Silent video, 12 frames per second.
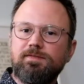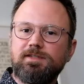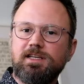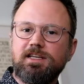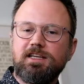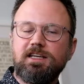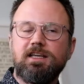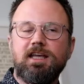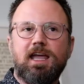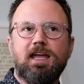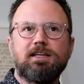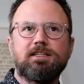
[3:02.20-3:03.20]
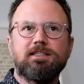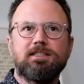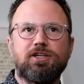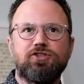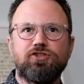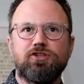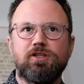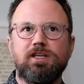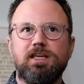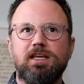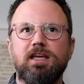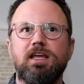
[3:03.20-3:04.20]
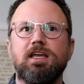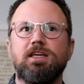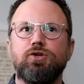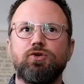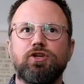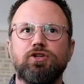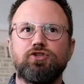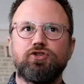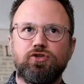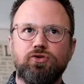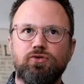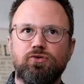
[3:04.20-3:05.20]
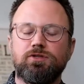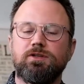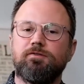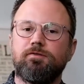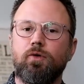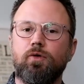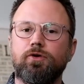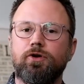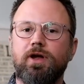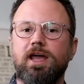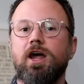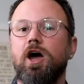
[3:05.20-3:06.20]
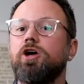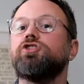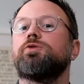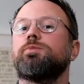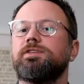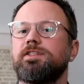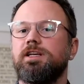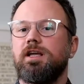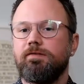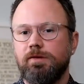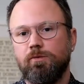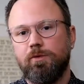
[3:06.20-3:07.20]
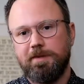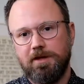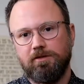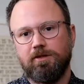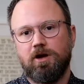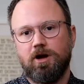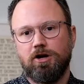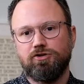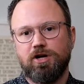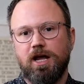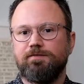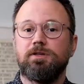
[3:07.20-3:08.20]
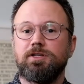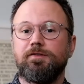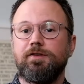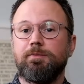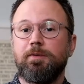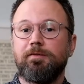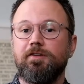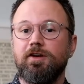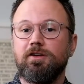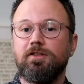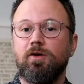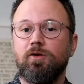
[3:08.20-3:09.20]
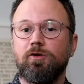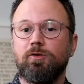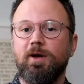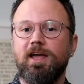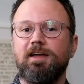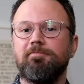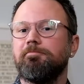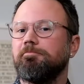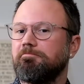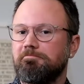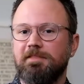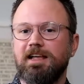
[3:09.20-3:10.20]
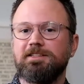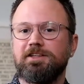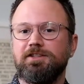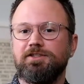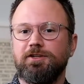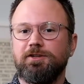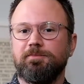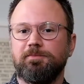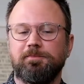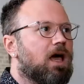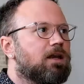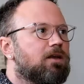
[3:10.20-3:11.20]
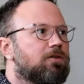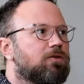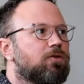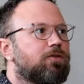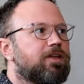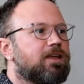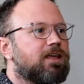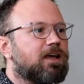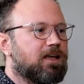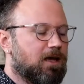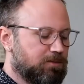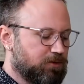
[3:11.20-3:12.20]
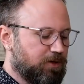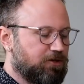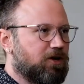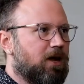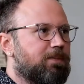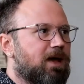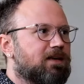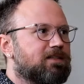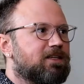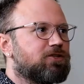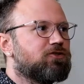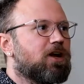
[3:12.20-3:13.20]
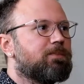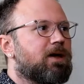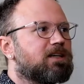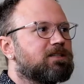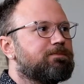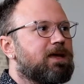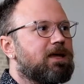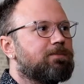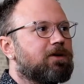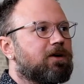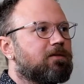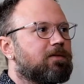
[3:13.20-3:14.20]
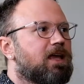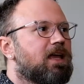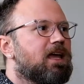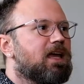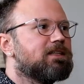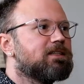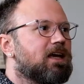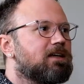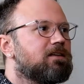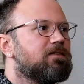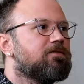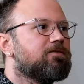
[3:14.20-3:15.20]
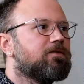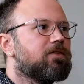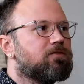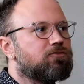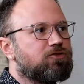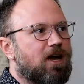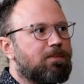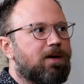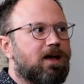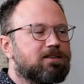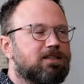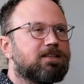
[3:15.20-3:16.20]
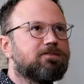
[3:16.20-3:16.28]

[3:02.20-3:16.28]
syncing, and essentially you can choose a folder and 100% of it will be on the hard drive. So if you prefer the old way, that's good too. Another cool thing that comes with Dropbox is Dropbox Paper. It's kind of Dropbox's